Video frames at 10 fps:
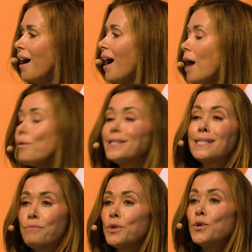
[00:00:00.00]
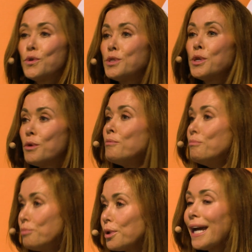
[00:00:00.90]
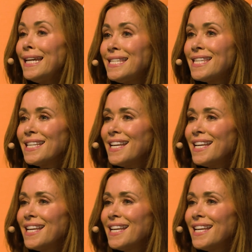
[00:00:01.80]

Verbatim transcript: I want someone who's bright